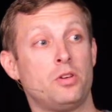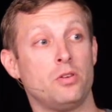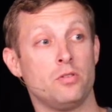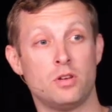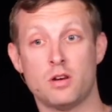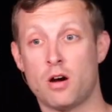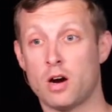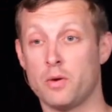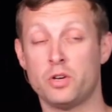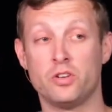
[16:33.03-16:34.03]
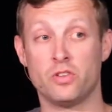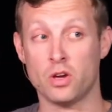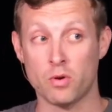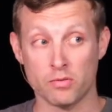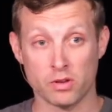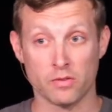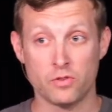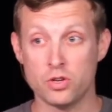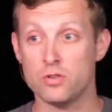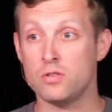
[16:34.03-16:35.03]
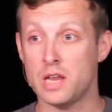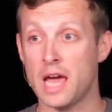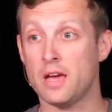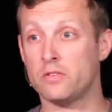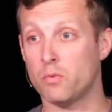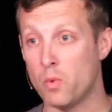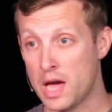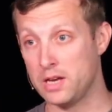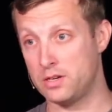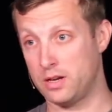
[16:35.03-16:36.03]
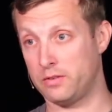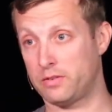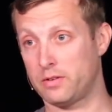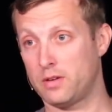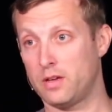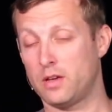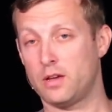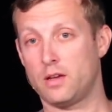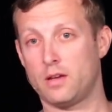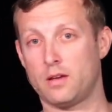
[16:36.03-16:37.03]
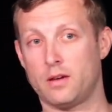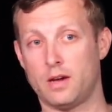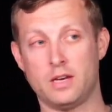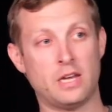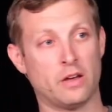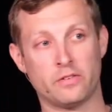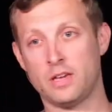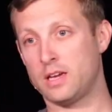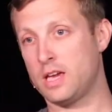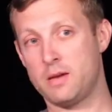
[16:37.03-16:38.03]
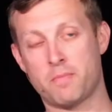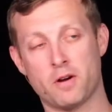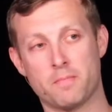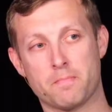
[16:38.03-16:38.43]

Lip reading: 2 denarii, which is the equivalent of 2 days' wages, and tells the innkeeper,